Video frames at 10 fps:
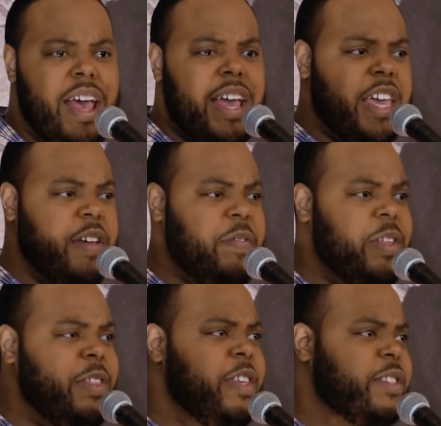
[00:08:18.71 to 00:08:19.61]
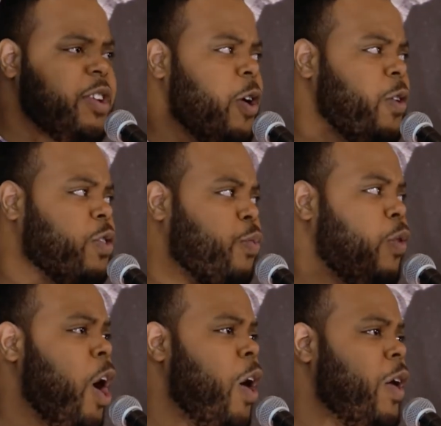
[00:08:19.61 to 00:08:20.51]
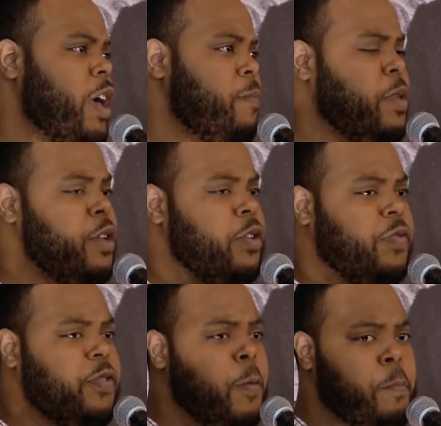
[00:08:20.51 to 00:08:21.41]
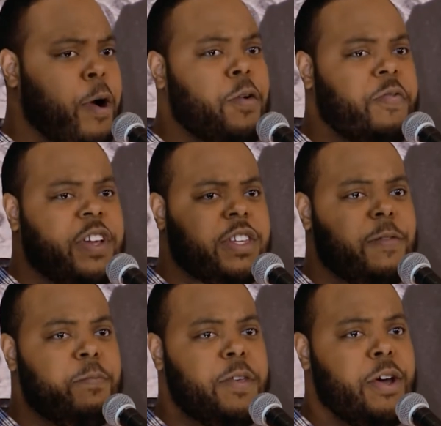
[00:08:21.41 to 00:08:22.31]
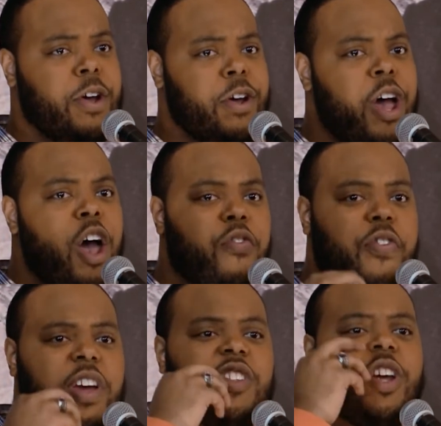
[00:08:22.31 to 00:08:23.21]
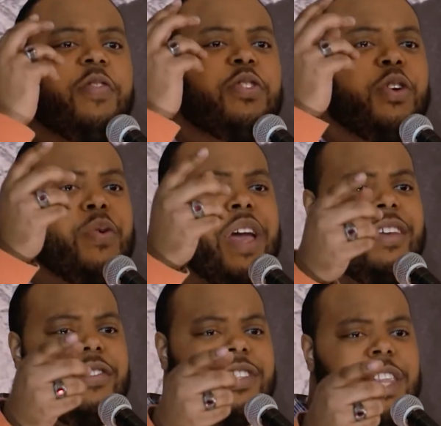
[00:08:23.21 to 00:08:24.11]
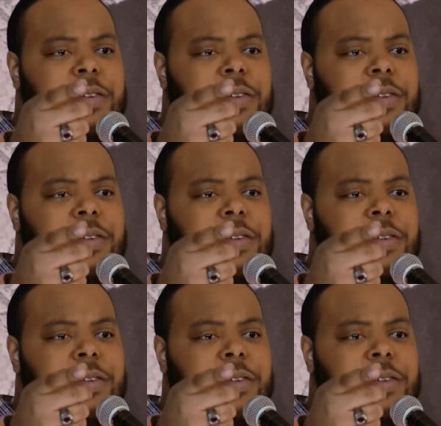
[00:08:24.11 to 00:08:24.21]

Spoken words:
Given this earth raw and beautiful, perfect and pure, fresh off the Creator's lips,